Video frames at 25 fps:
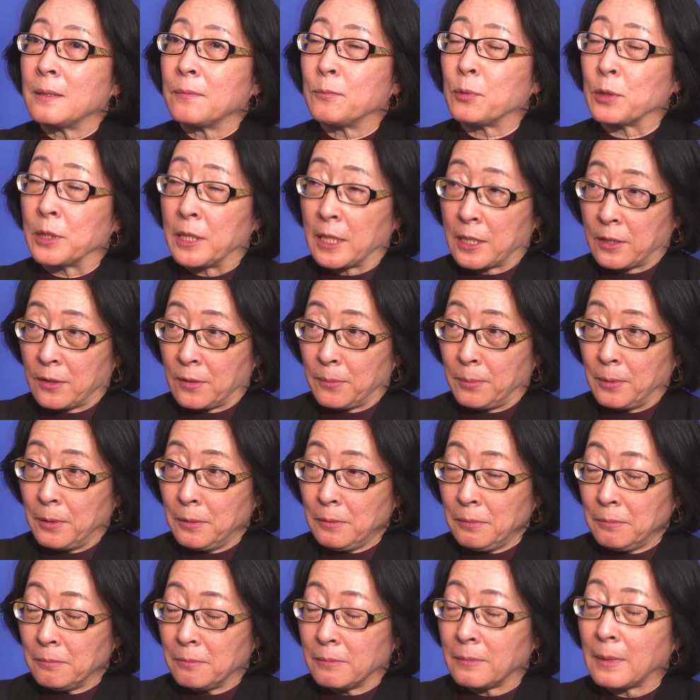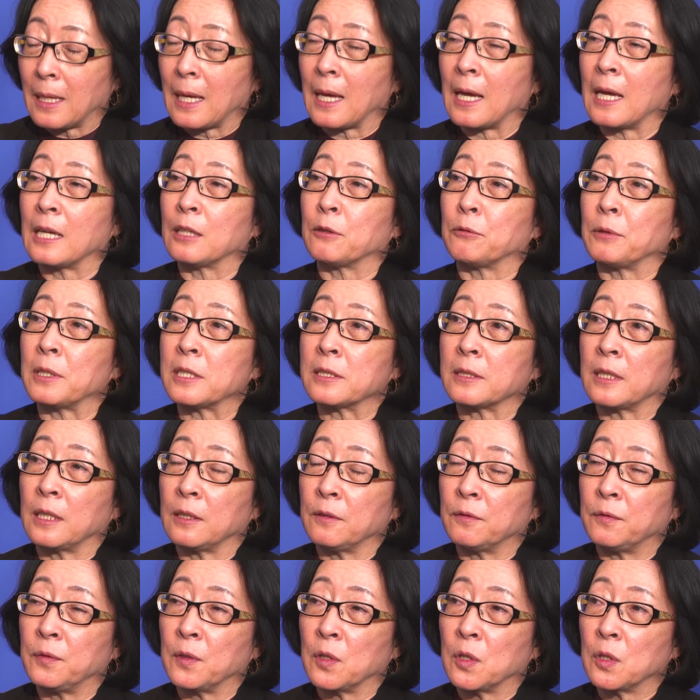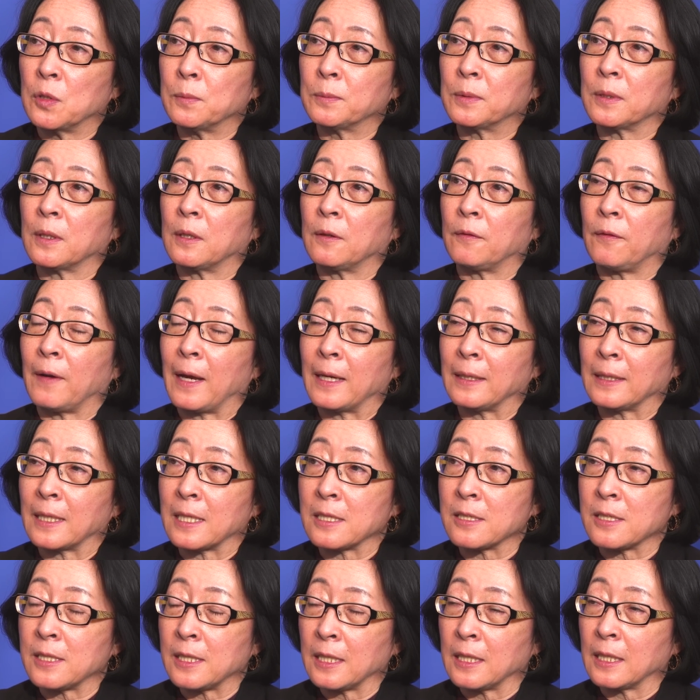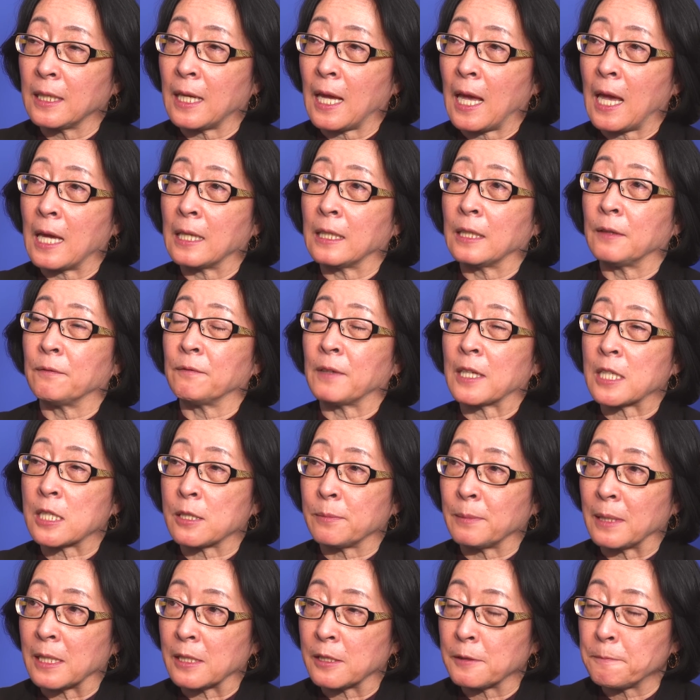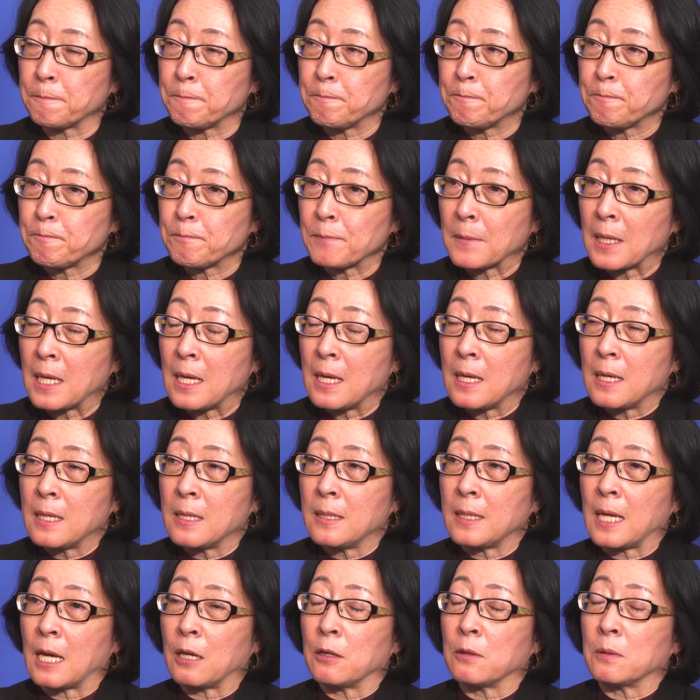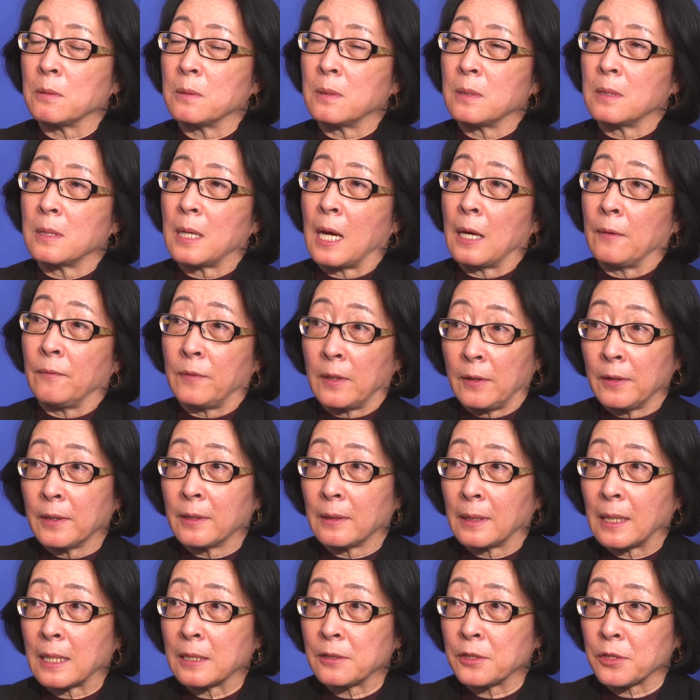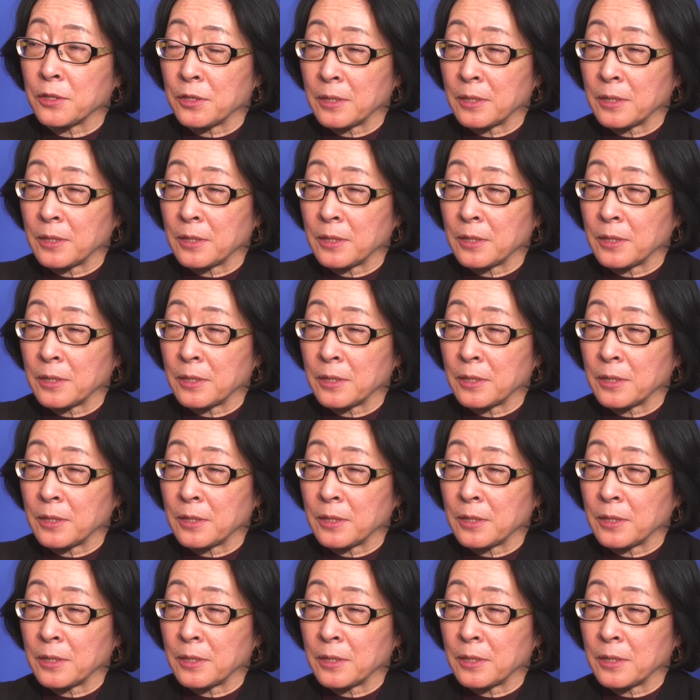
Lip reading: predictable and risk-informed financing and investment. Now, I'm very glad to